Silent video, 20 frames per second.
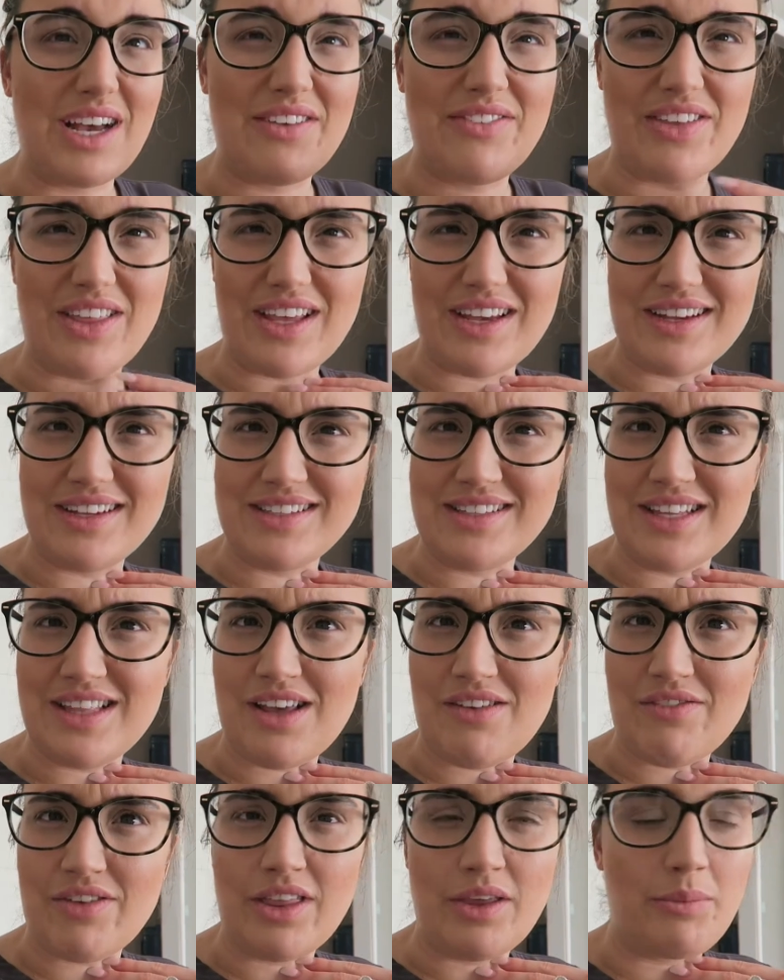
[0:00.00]
I feel like I said
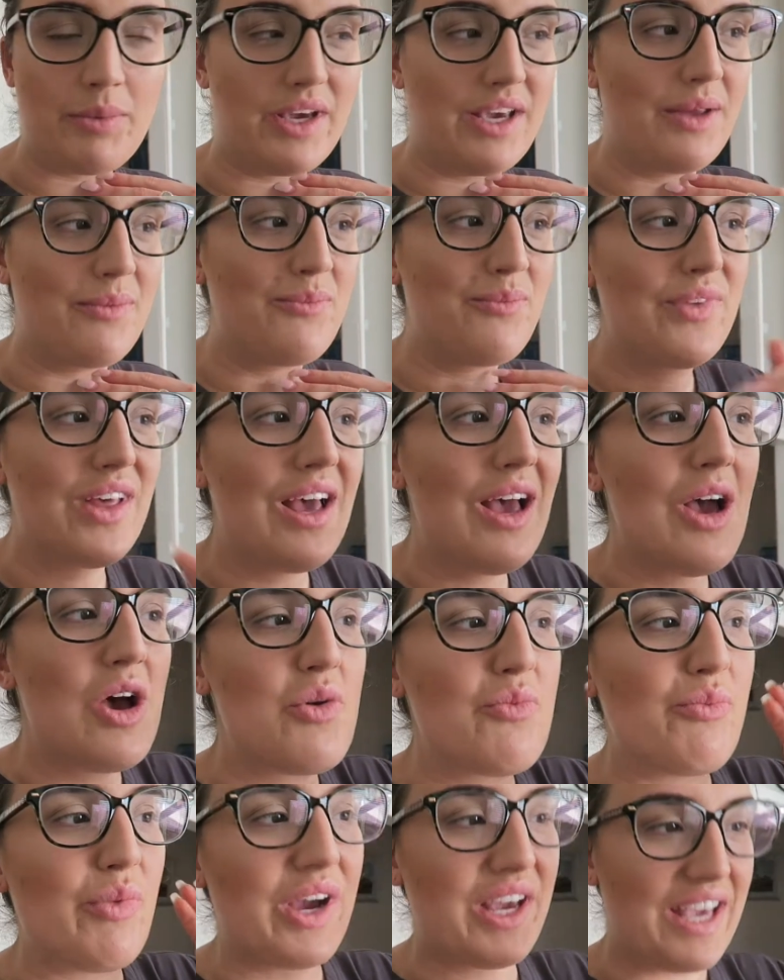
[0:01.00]
that really weird,
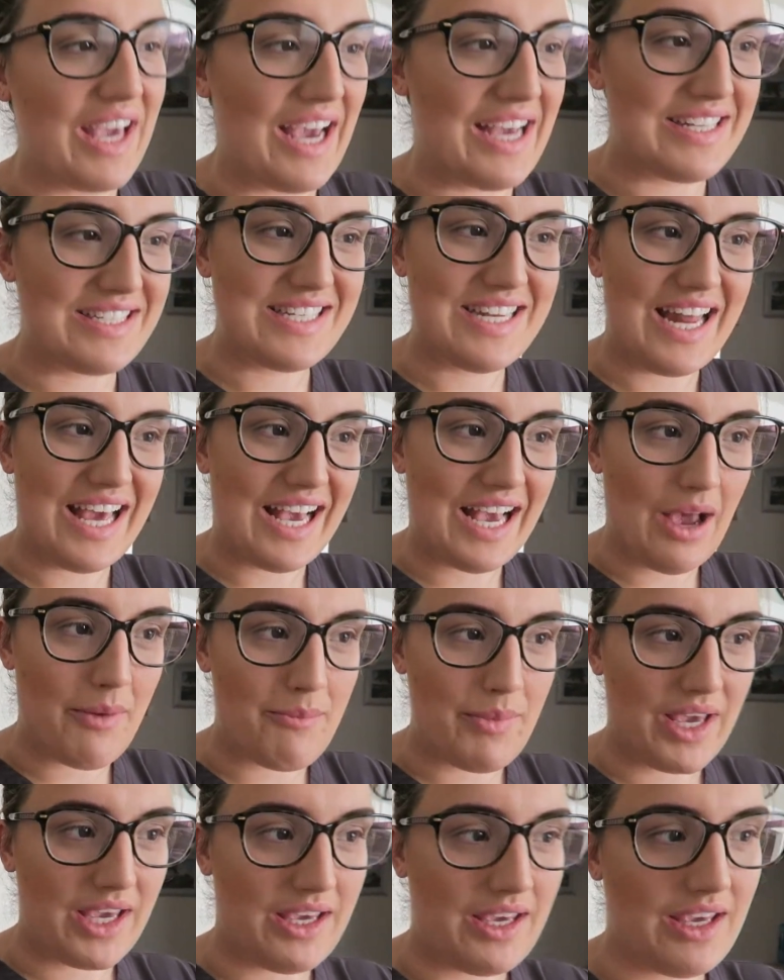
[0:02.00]
but yeah, today
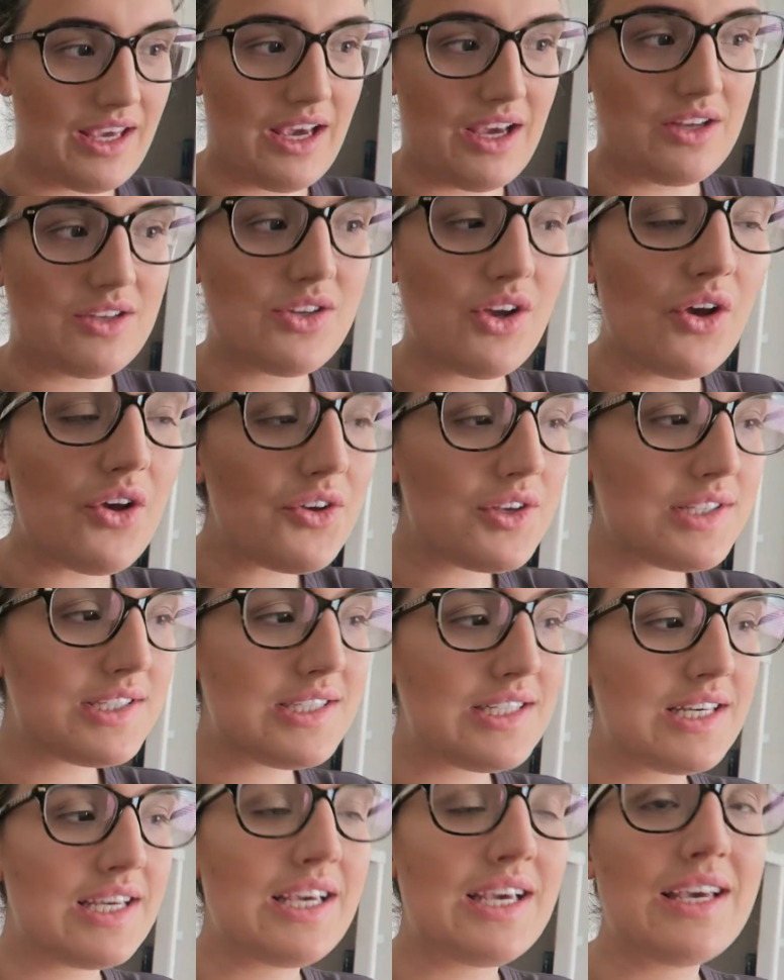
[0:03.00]
I'm making a
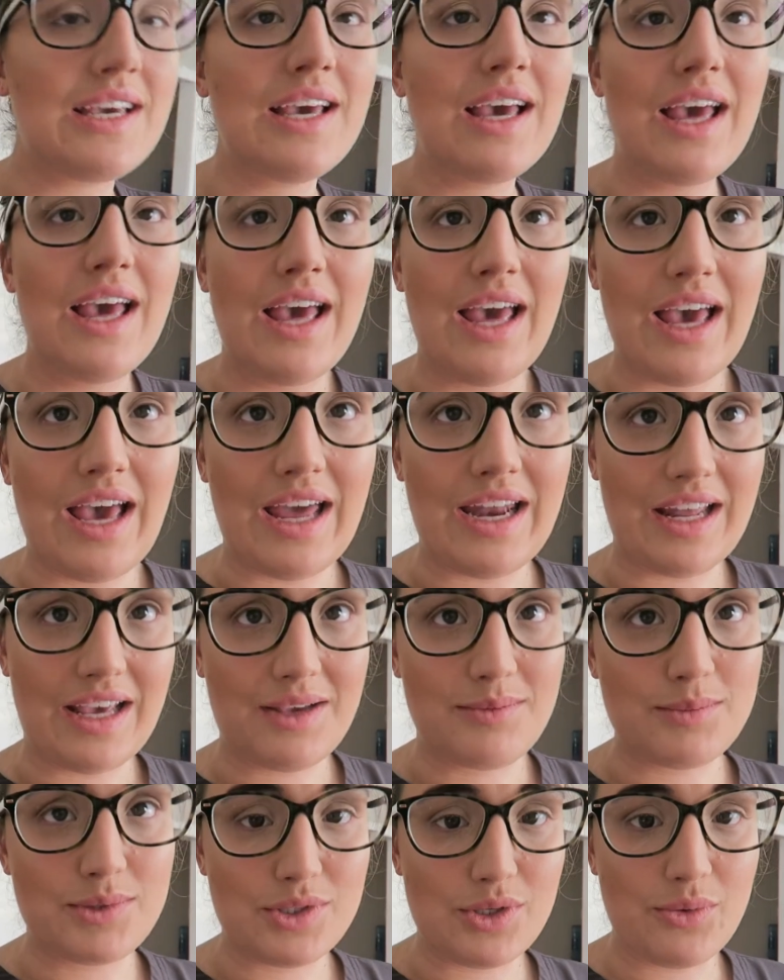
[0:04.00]
toasty and I
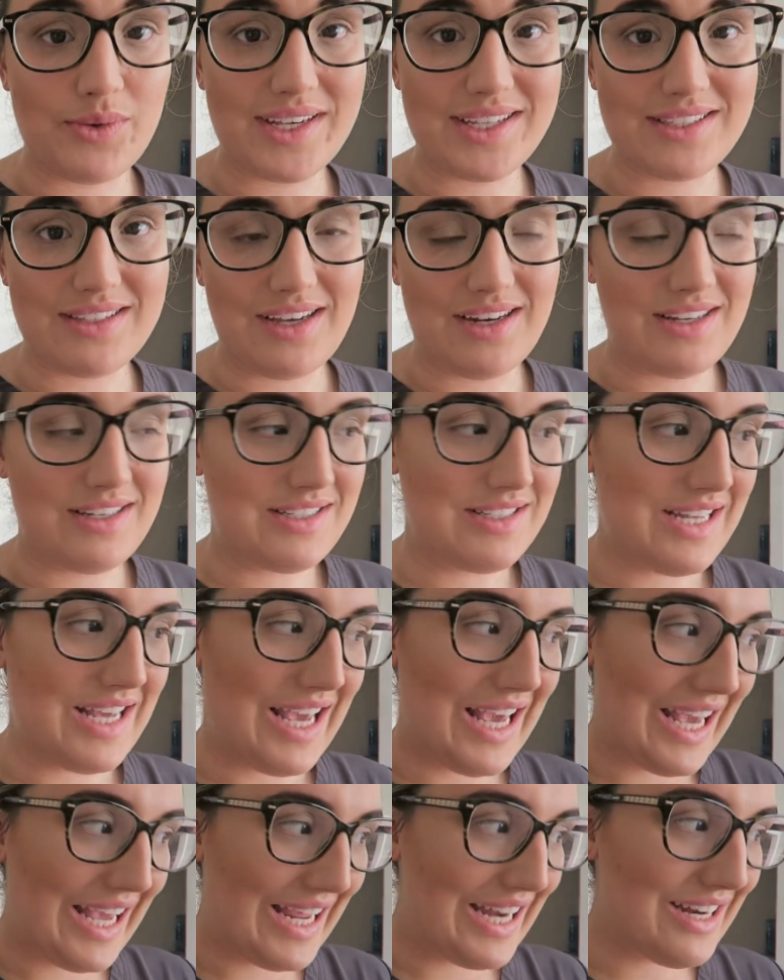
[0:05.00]
am so excited
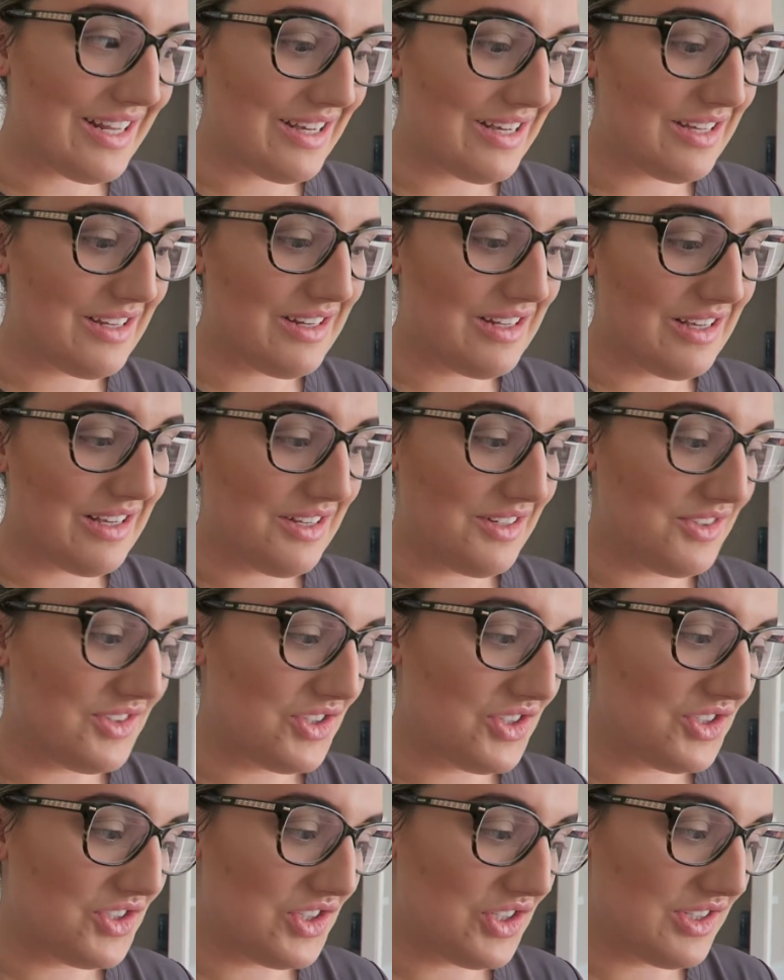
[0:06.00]
to eat it
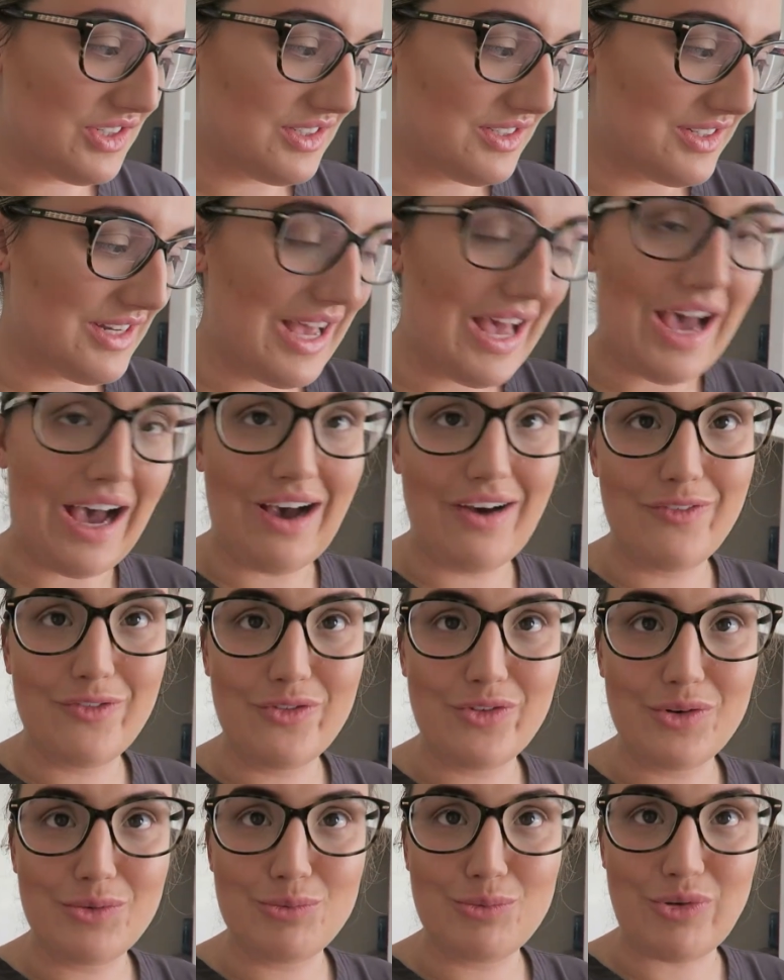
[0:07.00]
and just
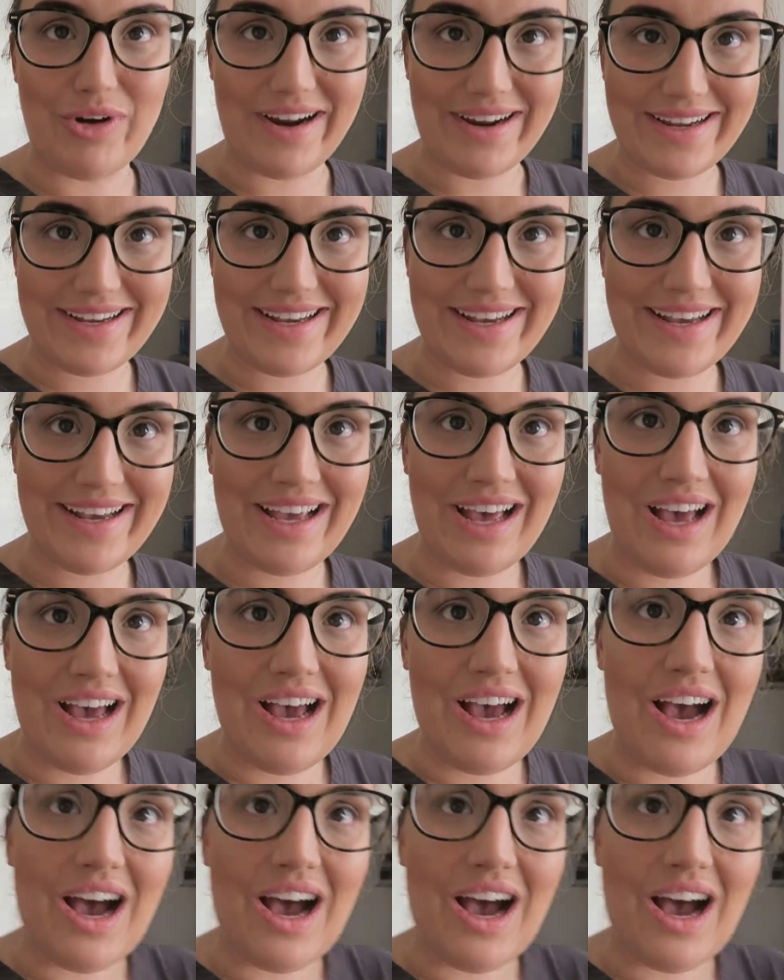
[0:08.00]
have brekkie.